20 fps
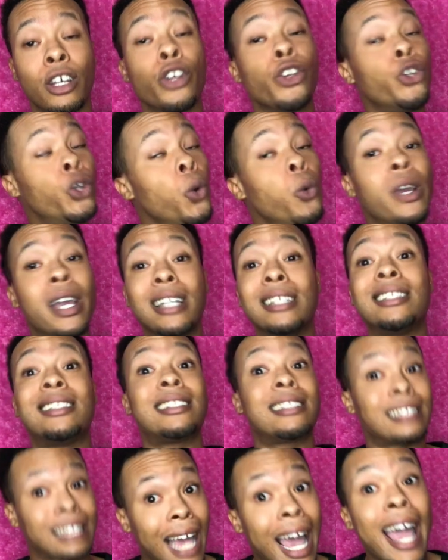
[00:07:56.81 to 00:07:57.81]
You can
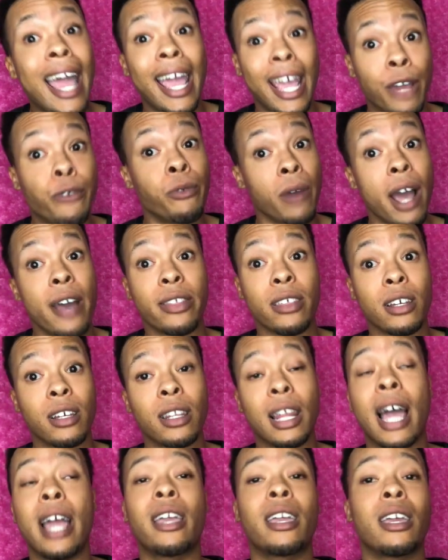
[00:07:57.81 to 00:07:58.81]
sing, rather.
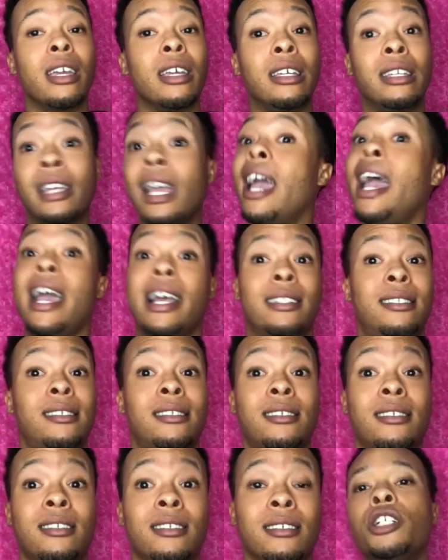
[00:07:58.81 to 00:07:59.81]
Like,
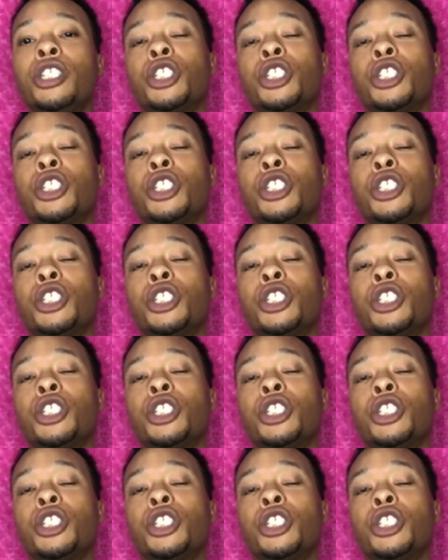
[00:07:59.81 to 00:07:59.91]
yes.